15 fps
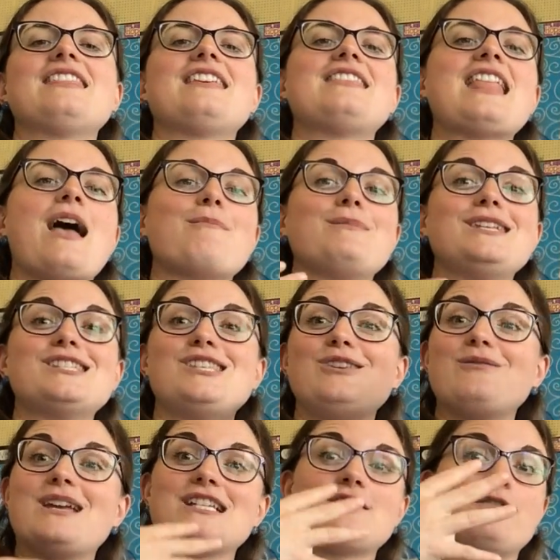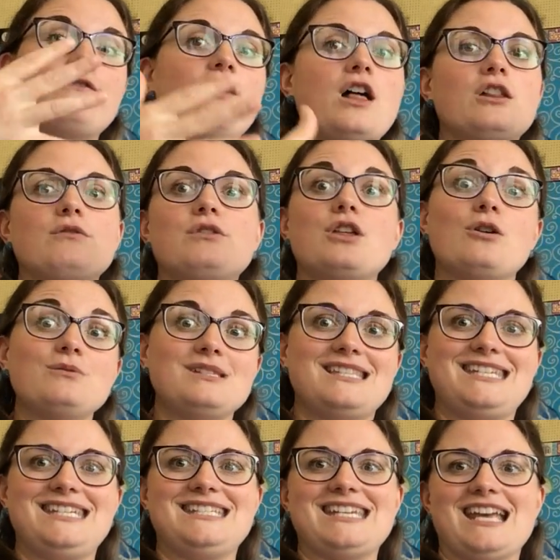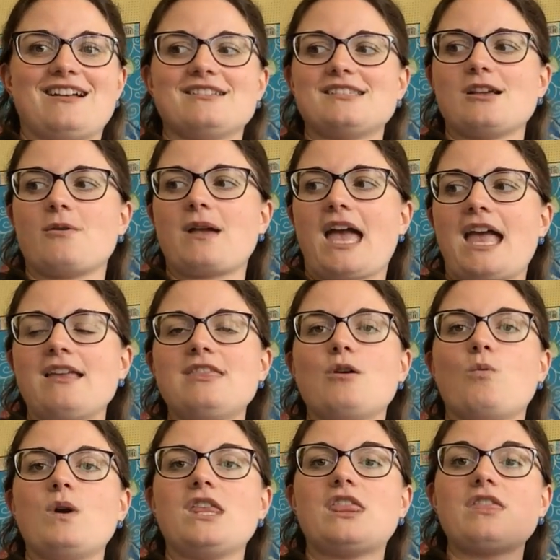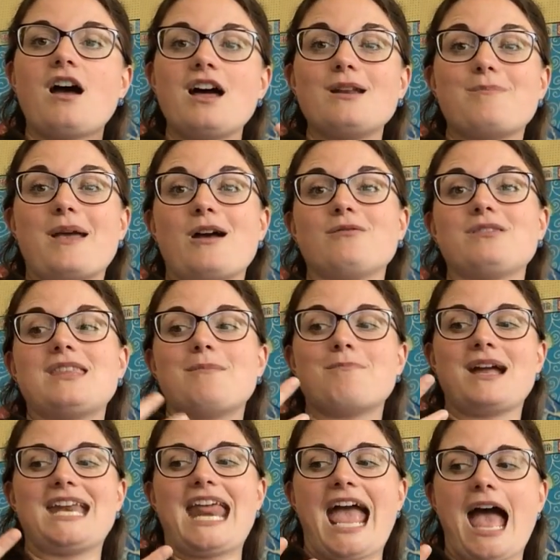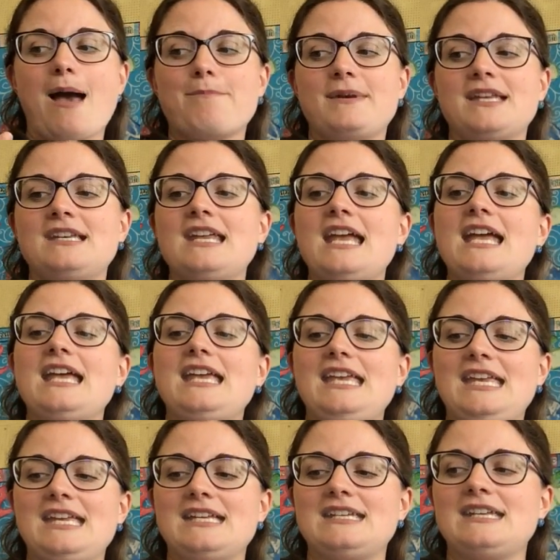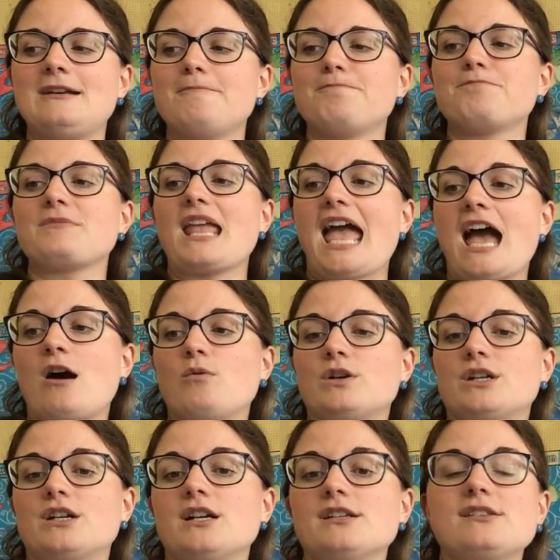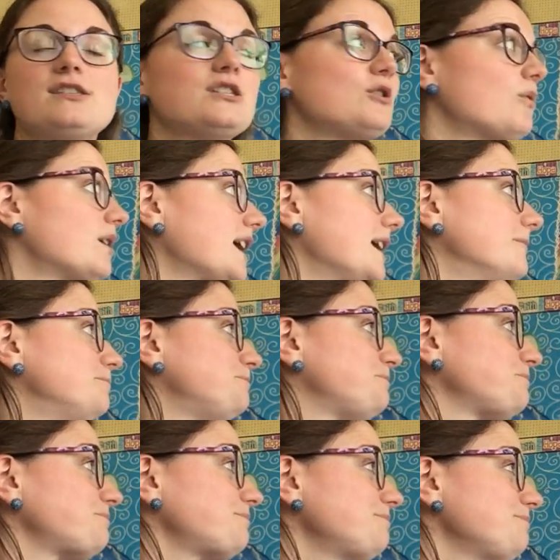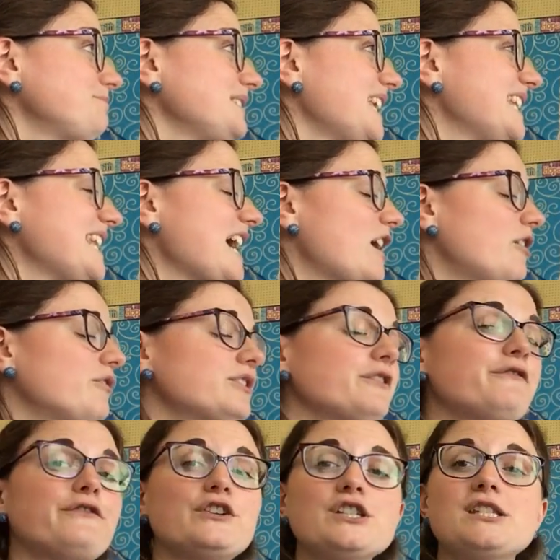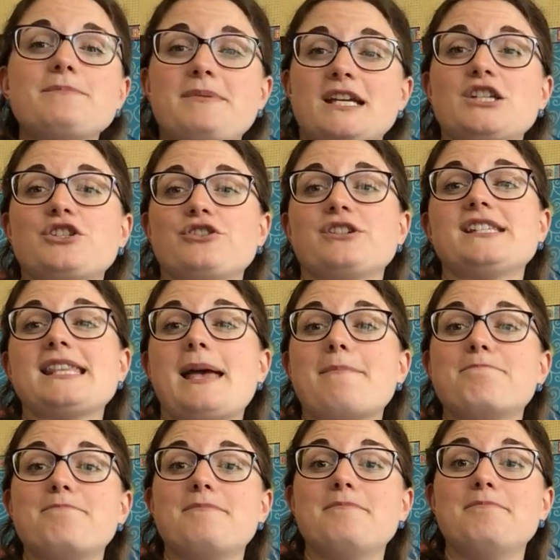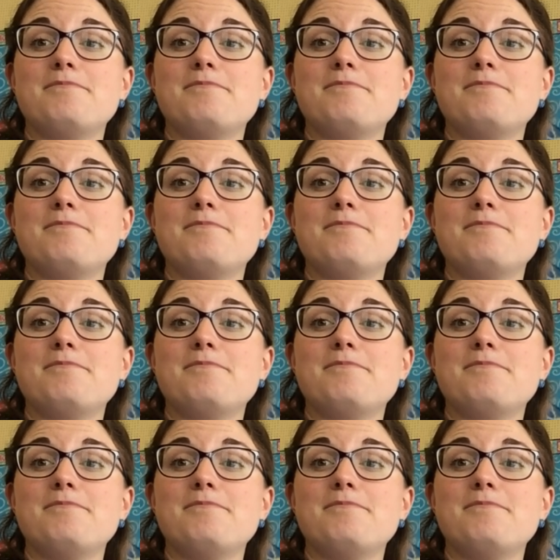then that means you get to follow those details, okay, that we thought about that might happen in our story. Now, the first picture is that